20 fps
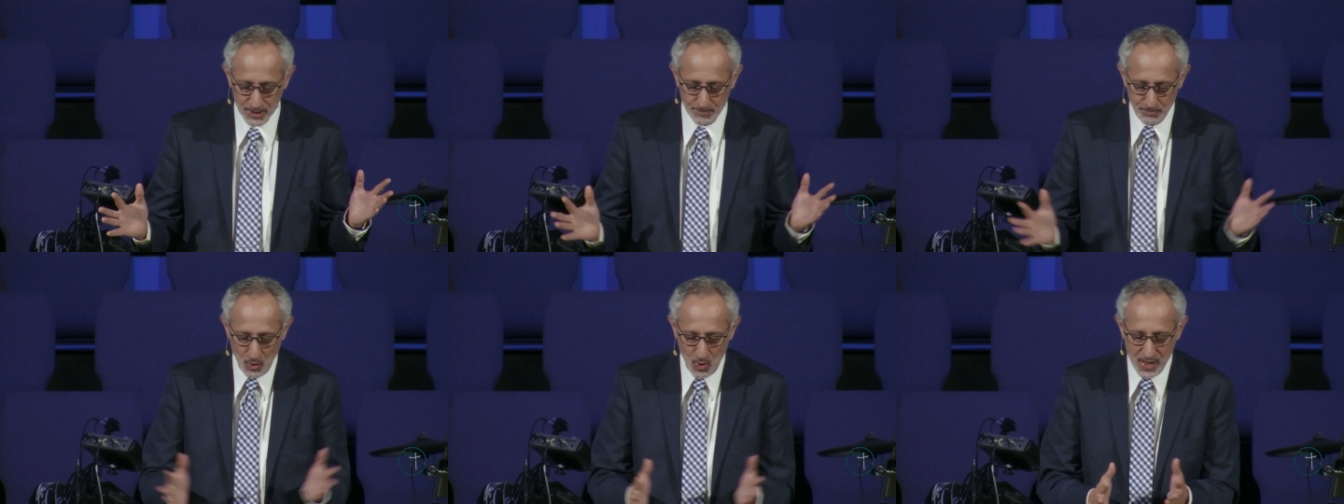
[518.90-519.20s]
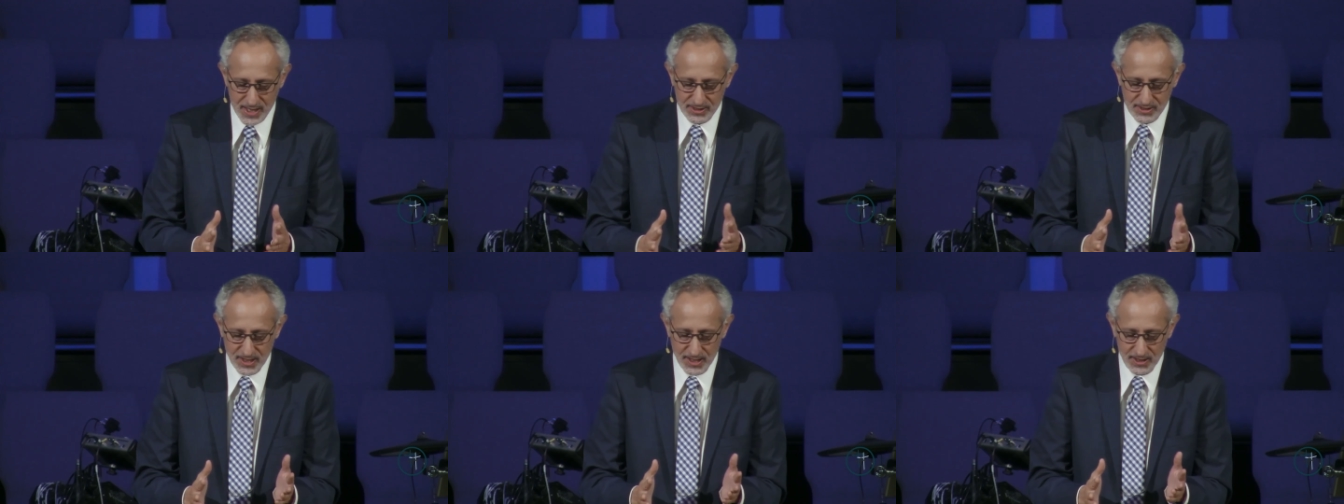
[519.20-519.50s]
The
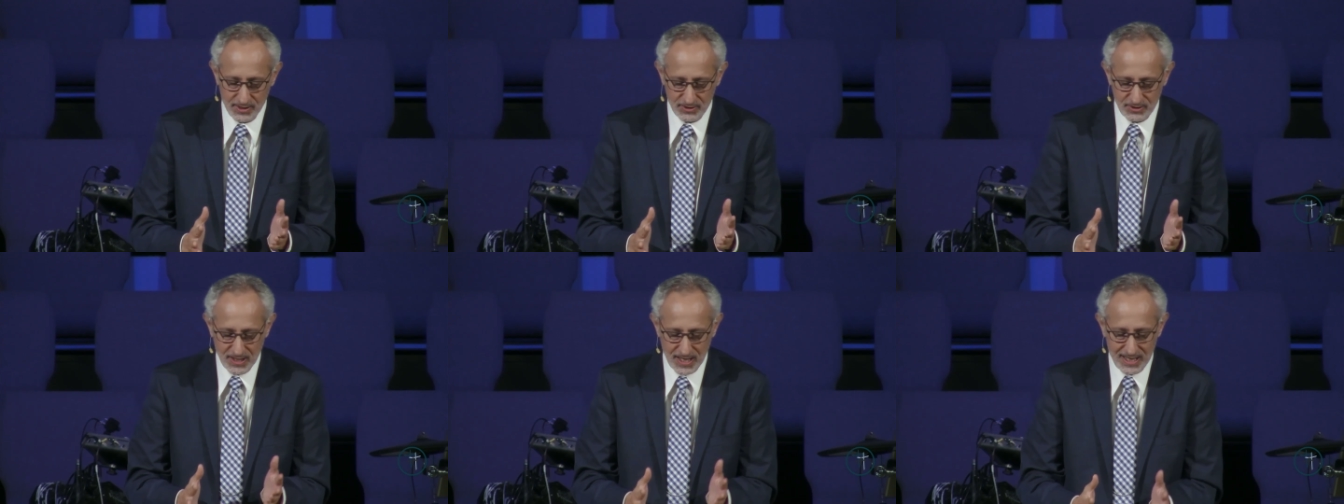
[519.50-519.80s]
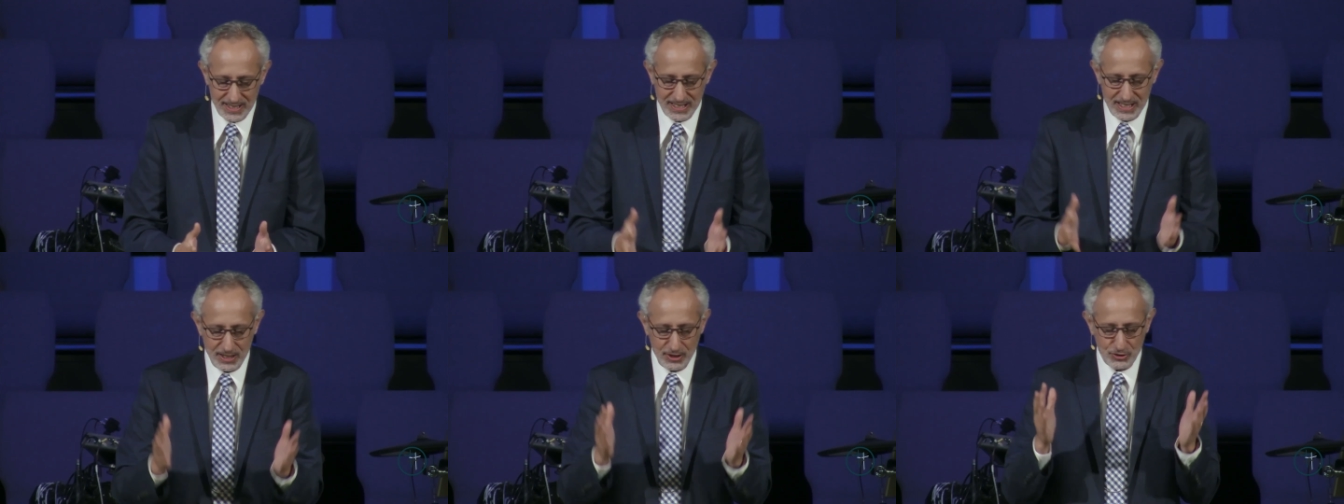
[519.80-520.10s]
point is
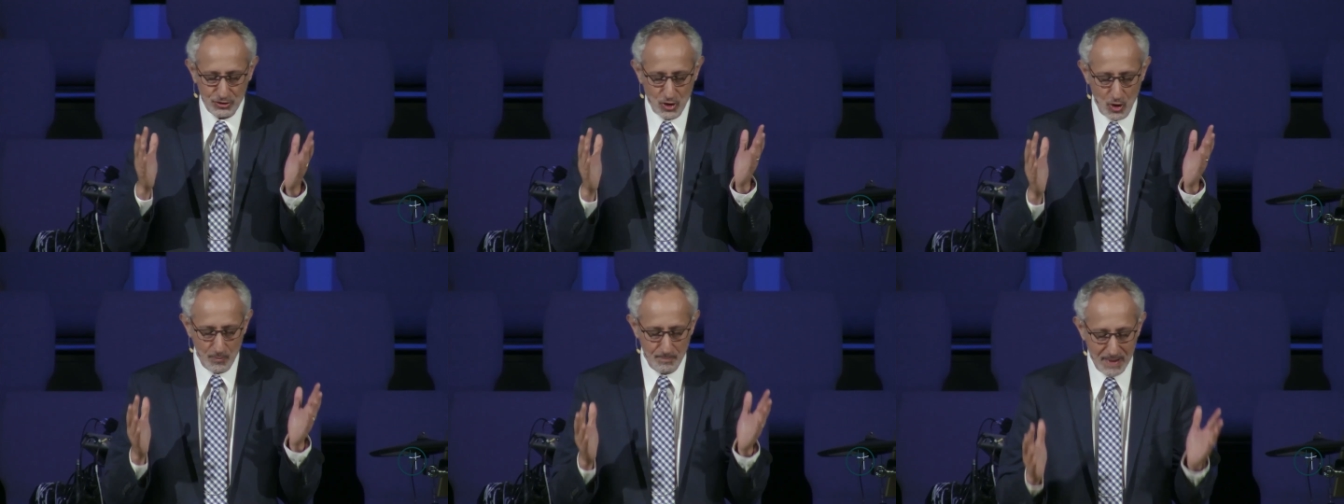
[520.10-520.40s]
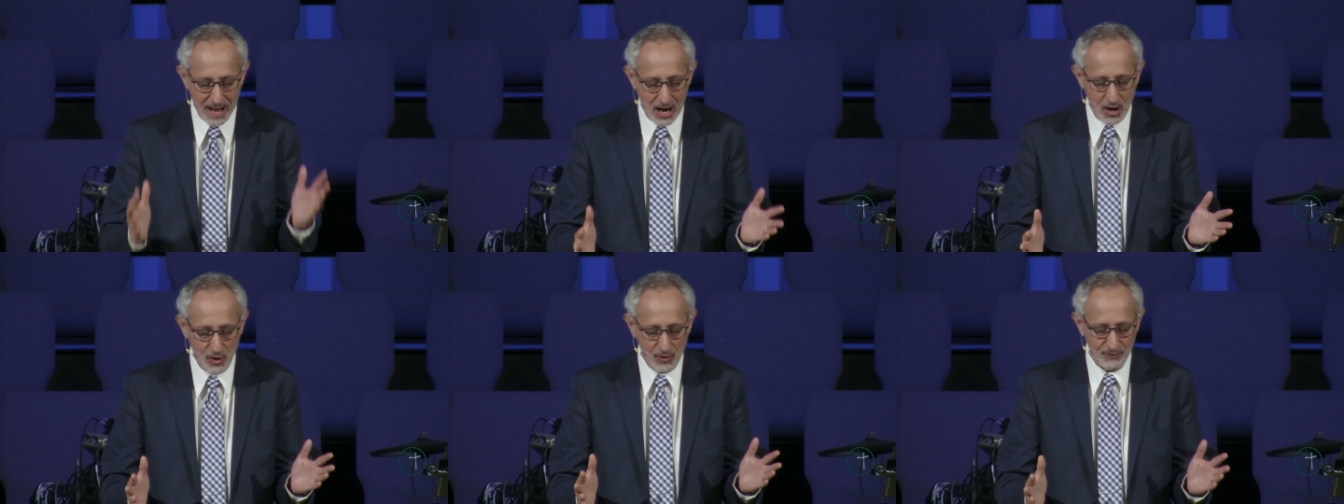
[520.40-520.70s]
that he is so
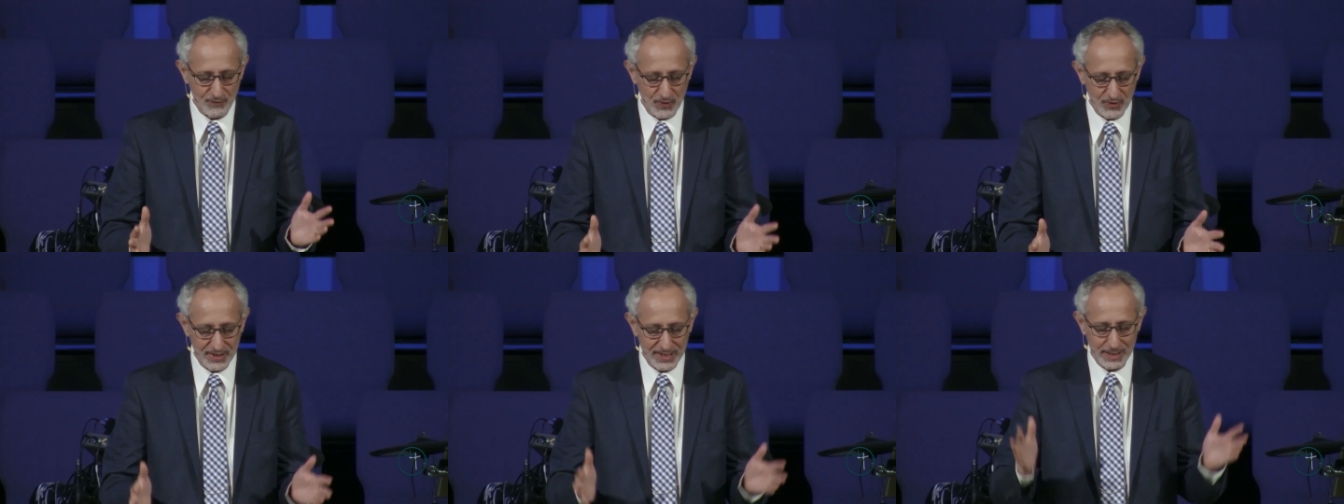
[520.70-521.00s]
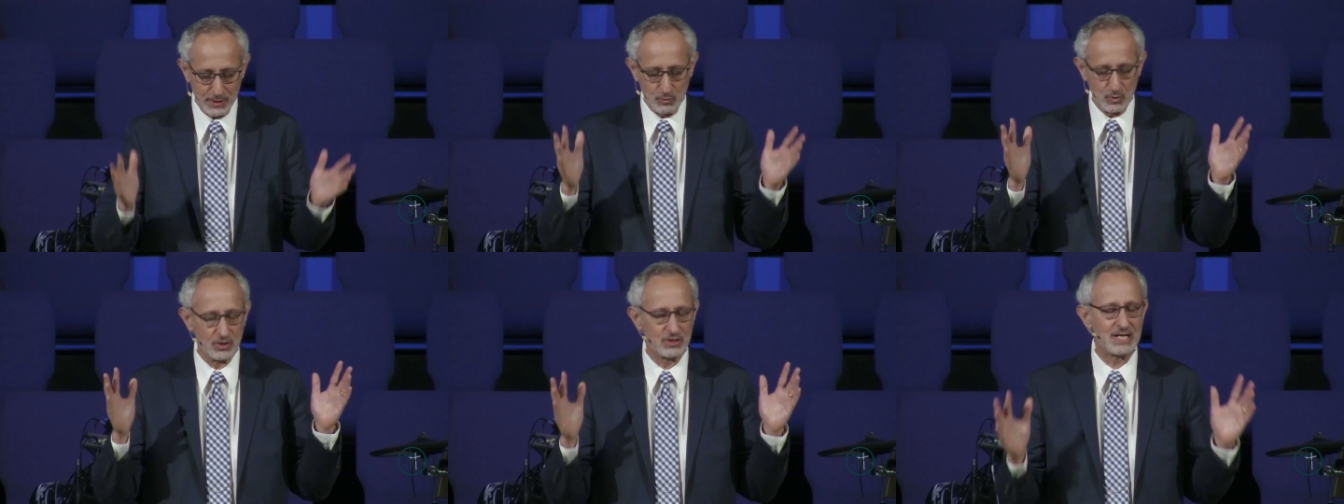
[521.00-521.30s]
powerful that
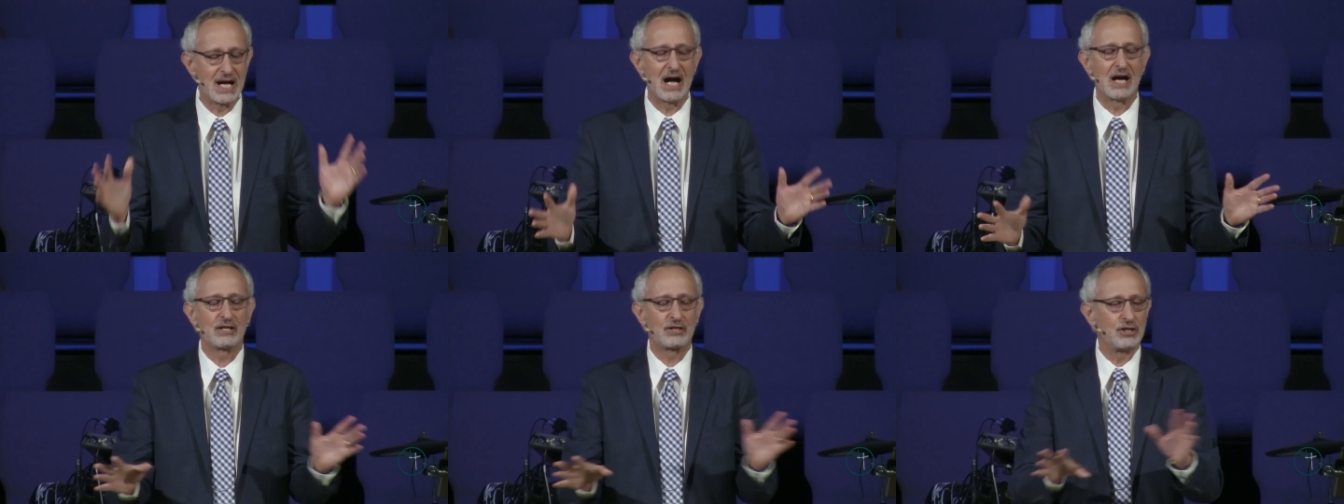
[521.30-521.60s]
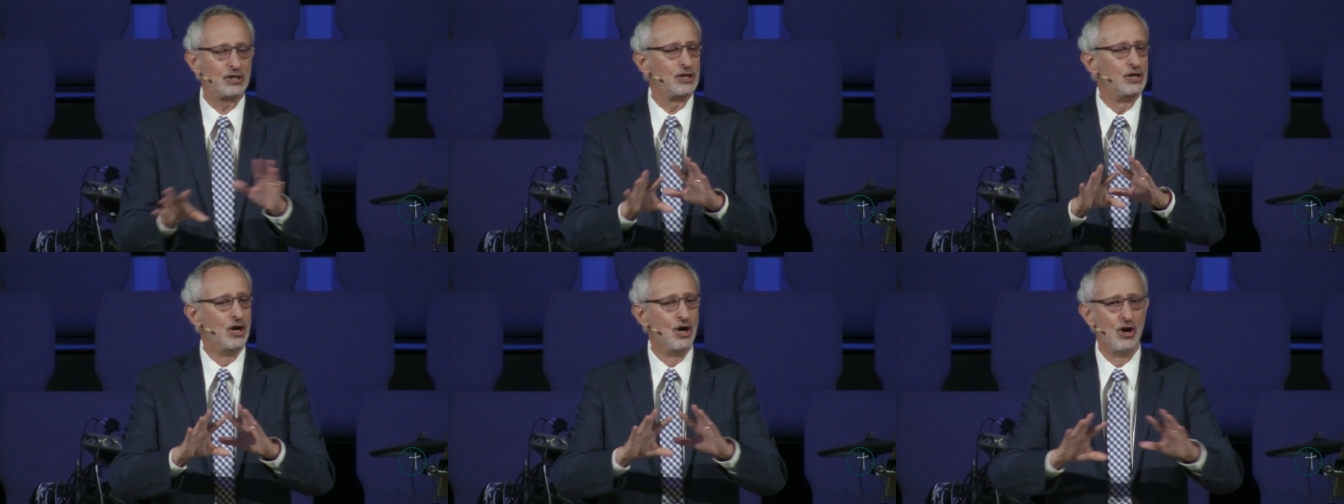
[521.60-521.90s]
he will
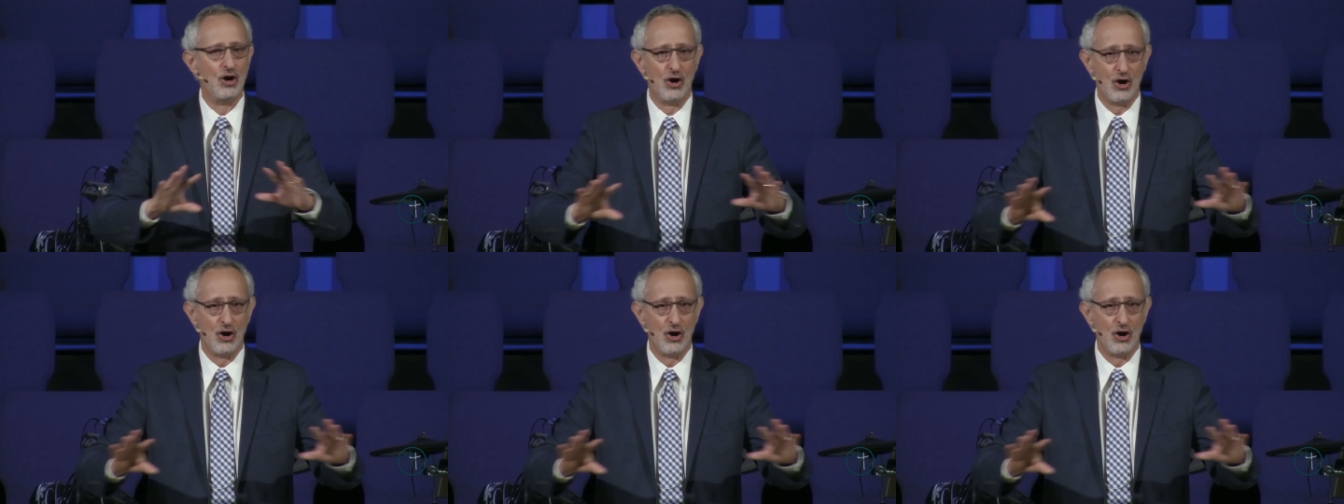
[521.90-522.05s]
conquer